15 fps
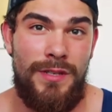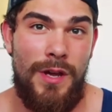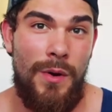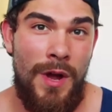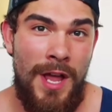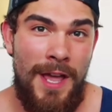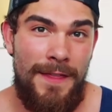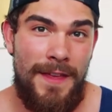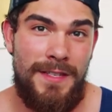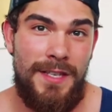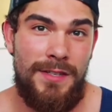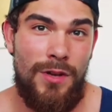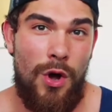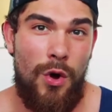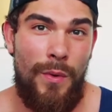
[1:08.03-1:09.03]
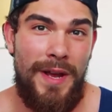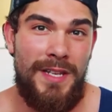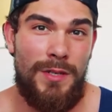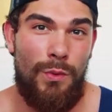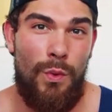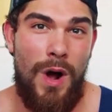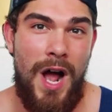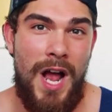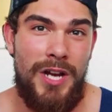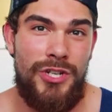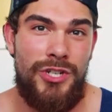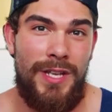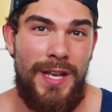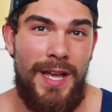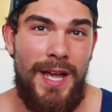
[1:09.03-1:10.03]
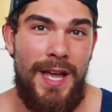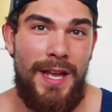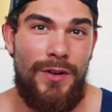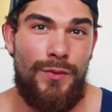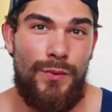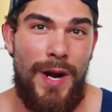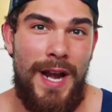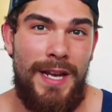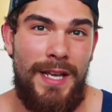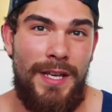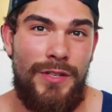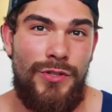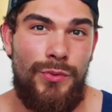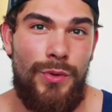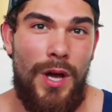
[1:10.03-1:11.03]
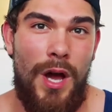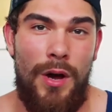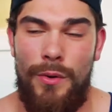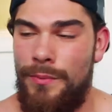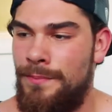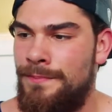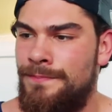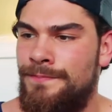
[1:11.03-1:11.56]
So this is always washed and ready to go.